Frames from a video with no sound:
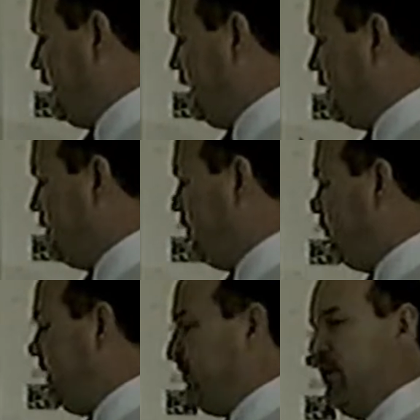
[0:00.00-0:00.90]
click on the
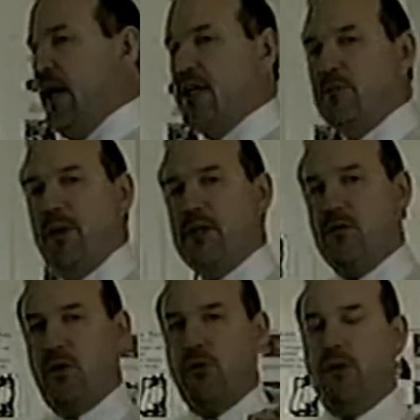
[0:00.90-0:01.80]
three different aspects
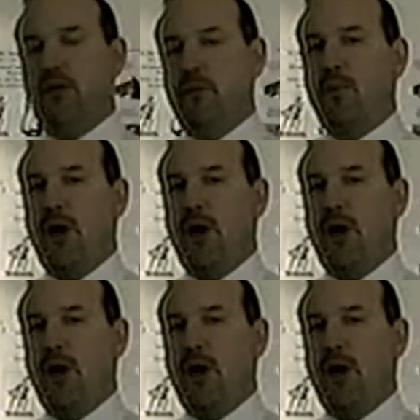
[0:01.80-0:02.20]
or the three different